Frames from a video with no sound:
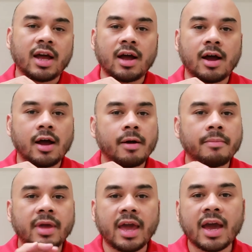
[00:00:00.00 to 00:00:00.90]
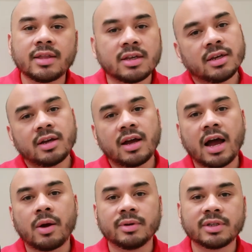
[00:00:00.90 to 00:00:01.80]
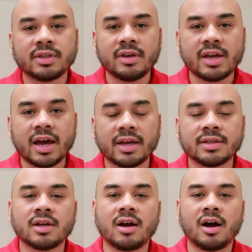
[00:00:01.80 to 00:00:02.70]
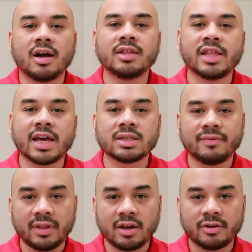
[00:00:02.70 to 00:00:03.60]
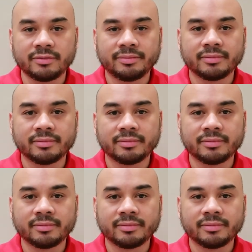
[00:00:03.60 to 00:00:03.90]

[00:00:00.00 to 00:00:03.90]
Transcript: And I will see you guys on the next video.